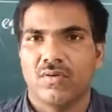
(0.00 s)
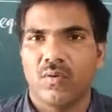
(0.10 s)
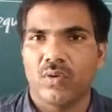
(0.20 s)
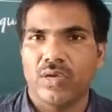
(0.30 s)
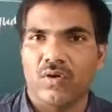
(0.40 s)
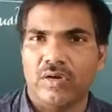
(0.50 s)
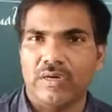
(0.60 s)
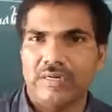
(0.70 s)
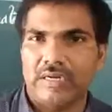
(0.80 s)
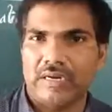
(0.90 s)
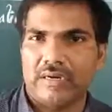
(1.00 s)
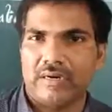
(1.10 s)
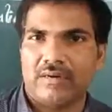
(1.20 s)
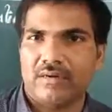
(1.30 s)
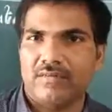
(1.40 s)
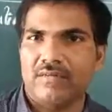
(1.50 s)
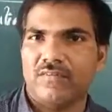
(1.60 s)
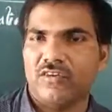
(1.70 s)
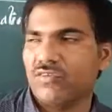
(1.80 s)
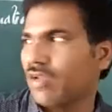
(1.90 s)
Okay, got it? Or
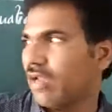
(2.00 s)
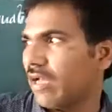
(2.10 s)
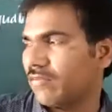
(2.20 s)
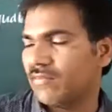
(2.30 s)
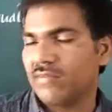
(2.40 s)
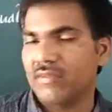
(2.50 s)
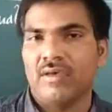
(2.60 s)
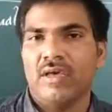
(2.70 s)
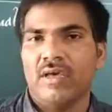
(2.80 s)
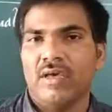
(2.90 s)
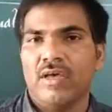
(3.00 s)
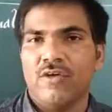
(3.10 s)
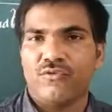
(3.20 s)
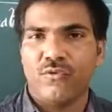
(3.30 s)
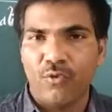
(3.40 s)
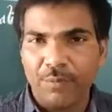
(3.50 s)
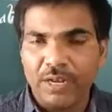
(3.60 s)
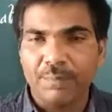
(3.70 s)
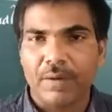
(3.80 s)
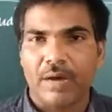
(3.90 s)
conservation laws. So
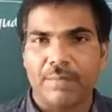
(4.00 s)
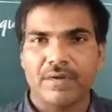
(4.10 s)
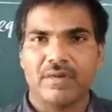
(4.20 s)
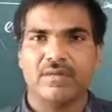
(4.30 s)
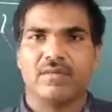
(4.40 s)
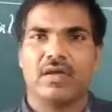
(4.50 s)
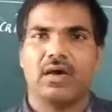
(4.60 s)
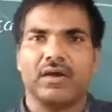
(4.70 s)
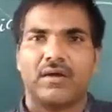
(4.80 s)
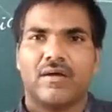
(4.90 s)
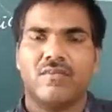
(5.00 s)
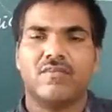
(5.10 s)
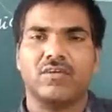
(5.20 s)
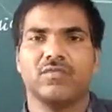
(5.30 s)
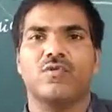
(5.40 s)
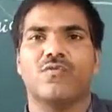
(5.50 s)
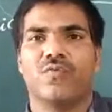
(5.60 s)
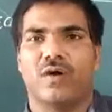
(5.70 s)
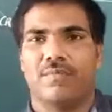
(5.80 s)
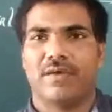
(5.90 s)
many properties are conserved
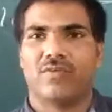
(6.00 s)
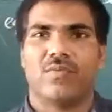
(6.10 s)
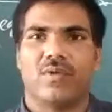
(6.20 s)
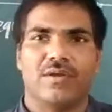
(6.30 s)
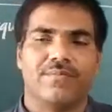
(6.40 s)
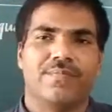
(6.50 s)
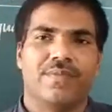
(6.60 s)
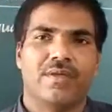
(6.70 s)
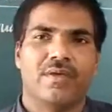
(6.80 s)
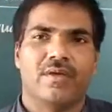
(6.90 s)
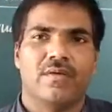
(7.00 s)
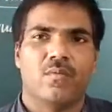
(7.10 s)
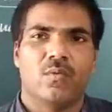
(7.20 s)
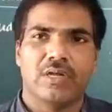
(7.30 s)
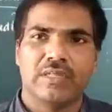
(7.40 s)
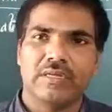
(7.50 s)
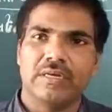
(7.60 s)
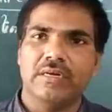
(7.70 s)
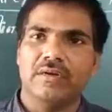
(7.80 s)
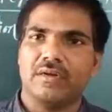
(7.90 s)
form. What is
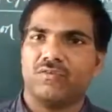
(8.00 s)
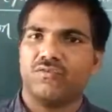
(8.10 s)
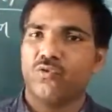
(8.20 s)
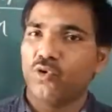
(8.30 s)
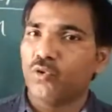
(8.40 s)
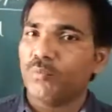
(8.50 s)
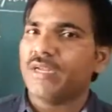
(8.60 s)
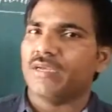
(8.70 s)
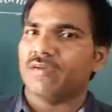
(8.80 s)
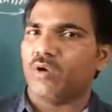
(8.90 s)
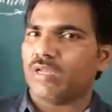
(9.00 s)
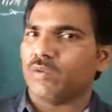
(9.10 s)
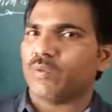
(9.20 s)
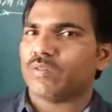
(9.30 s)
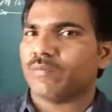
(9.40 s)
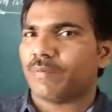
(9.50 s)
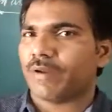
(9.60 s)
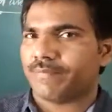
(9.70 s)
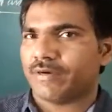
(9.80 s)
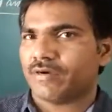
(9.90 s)
that? So many, whatever the
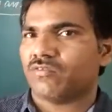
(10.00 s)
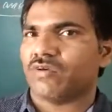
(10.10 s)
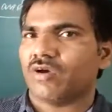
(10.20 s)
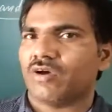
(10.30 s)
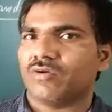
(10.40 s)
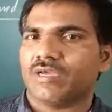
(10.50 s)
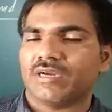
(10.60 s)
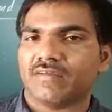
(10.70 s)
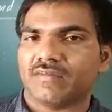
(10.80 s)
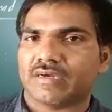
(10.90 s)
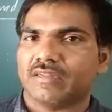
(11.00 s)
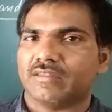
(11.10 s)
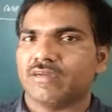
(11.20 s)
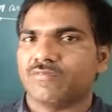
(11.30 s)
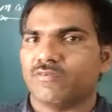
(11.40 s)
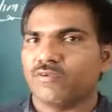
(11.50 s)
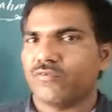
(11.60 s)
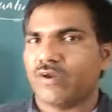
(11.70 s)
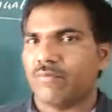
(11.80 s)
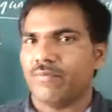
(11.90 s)
properties you are take, it is a conserved
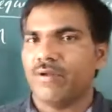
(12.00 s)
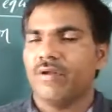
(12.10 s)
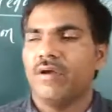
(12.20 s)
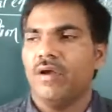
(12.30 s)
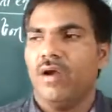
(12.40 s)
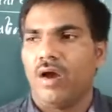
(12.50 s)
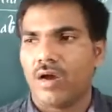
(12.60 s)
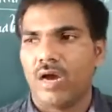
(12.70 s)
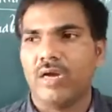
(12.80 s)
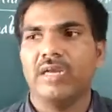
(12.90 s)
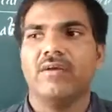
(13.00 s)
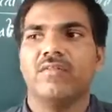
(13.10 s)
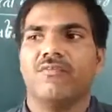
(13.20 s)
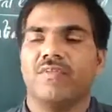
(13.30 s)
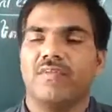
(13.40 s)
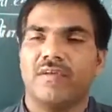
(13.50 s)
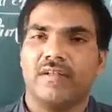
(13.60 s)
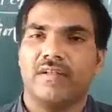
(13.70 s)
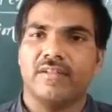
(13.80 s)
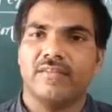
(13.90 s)
form. According to the
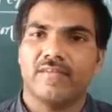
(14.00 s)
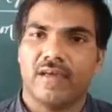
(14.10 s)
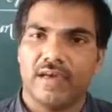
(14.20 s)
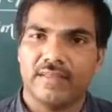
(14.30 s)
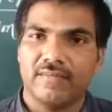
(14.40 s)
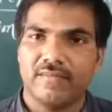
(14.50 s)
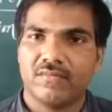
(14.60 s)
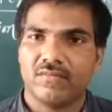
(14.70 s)
physical science,